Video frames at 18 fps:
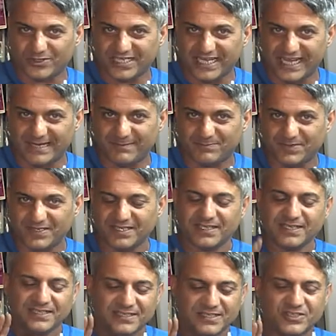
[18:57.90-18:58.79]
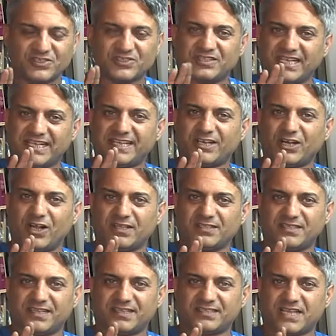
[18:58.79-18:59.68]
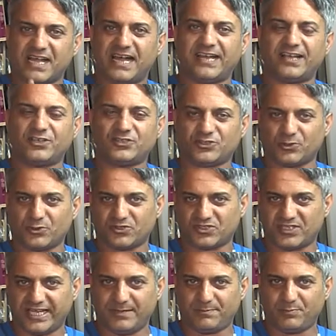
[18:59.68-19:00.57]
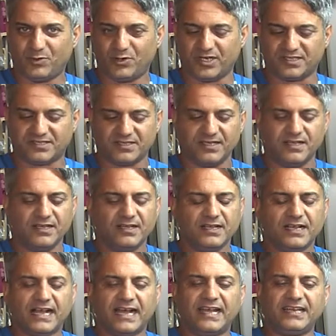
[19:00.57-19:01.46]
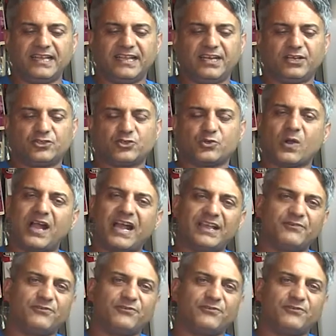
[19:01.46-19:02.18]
tape to stick it onto the tile so it stayed put. I let it dry